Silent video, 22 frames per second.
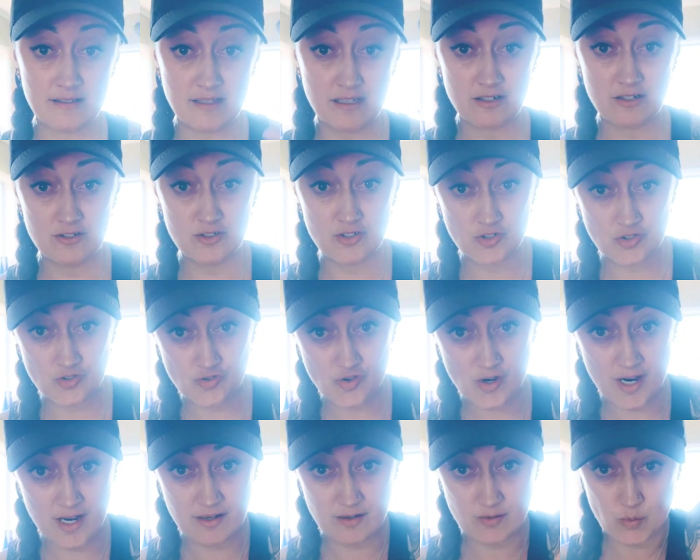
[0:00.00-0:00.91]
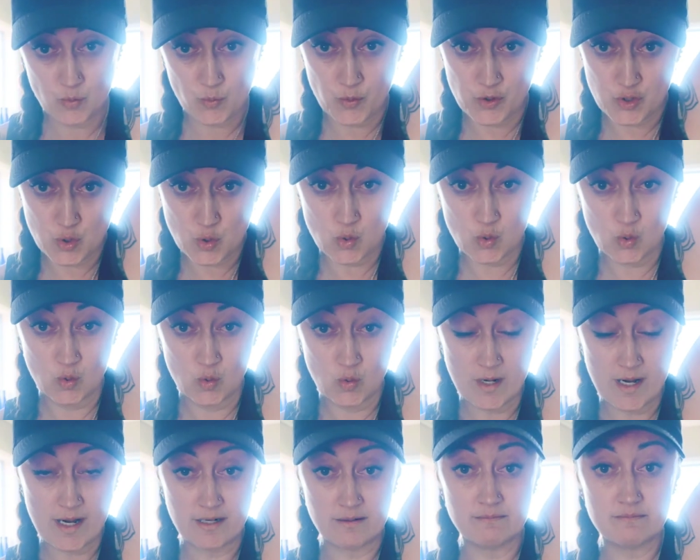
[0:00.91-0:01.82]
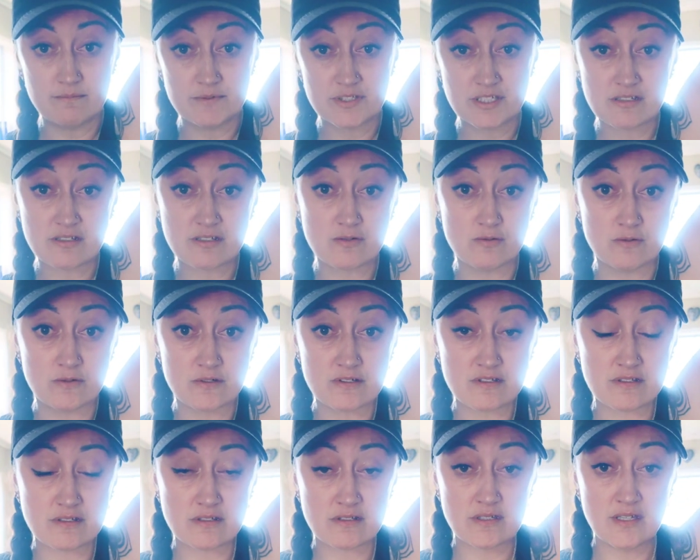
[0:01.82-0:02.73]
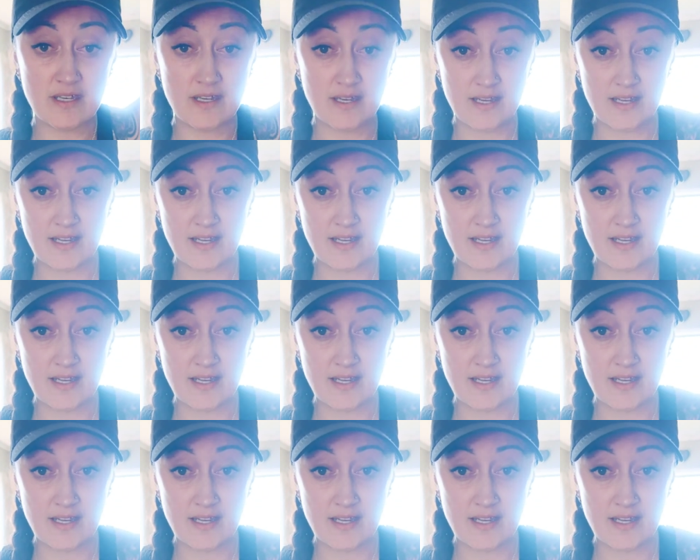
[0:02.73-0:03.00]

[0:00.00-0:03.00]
that goes straight up to source.